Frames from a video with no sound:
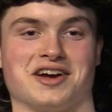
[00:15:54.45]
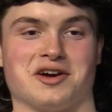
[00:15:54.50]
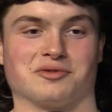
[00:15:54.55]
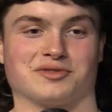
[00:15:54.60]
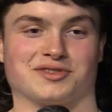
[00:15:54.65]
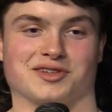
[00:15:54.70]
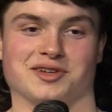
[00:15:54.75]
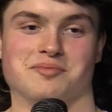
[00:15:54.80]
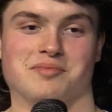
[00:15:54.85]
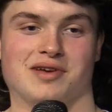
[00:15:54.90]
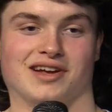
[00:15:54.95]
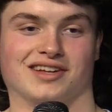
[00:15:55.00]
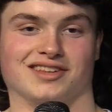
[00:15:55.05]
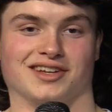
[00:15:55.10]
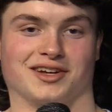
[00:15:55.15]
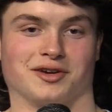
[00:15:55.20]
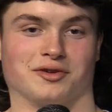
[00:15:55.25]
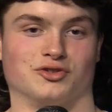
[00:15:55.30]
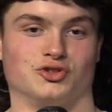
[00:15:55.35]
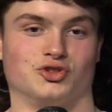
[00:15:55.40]
I, was gonna make
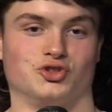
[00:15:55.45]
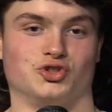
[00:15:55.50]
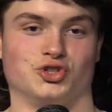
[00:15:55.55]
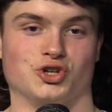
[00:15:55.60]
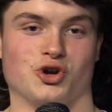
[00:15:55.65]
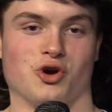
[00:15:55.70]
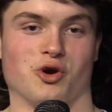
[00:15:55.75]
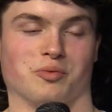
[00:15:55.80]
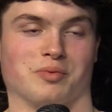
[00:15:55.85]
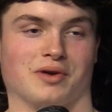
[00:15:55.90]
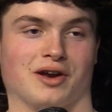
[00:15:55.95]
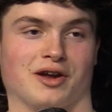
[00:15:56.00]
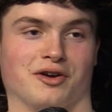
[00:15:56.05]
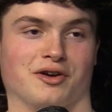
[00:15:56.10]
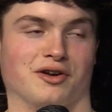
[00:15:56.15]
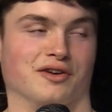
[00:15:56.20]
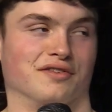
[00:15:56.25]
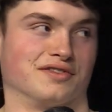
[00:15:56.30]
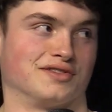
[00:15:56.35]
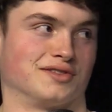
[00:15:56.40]
like a joke, but I
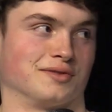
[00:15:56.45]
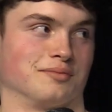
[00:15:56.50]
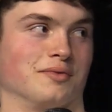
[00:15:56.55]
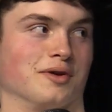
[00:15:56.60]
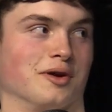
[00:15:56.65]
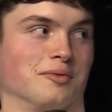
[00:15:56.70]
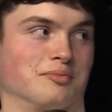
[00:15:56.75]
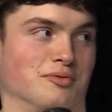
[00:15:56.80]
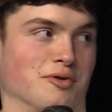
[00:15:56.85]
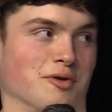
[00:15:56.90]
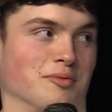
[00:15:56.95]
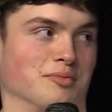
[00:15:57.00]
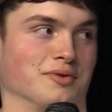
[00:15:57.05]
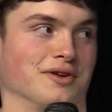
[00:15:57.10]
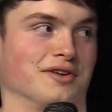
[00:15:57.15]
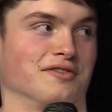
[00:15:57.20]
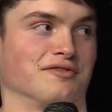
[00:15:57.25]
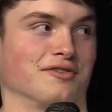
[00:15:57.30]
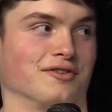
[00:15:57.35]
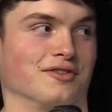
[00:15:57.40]
don't know if it's
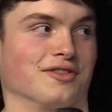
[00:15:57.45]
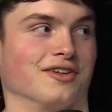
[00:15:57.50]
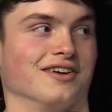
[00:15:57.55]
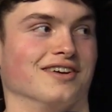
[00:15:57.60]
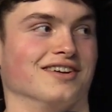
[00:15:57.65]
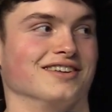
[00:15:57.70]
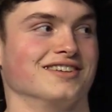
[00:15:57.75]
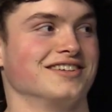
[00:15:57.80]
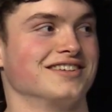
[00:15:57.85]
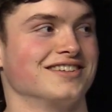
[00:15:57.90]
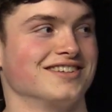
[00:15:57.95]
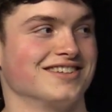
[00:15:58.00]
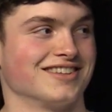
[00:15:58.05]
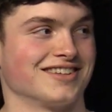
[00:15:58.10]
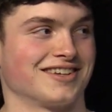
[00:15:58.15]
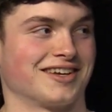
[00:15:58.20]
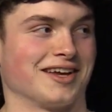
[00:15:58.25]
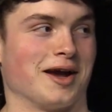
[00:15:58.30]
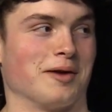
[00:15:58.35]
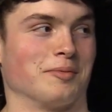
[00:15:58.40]
appropriate for the
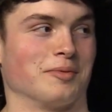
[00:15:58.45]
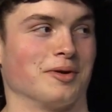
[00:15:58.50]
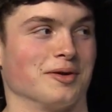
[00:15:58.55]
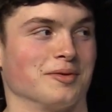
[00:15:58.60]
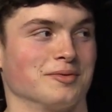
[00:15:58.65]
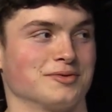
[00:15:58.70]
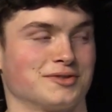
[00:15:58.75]
the camera,